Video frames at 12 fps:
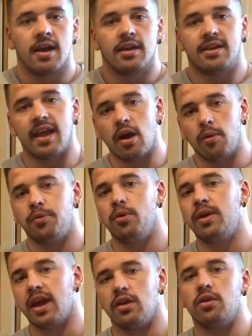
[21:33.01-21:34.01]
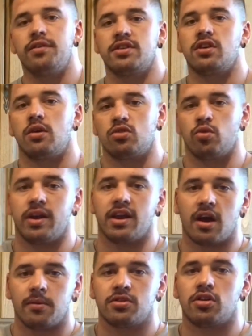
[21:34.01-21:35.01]
to help you get your results when it
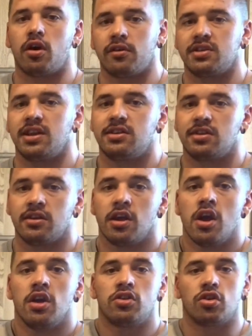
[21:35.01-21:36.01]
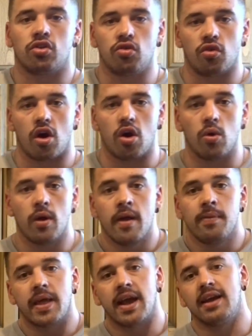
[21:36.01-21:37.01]
comes to off-season to grow
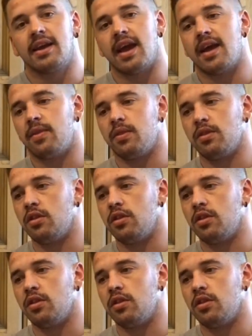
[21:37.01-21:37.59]
and get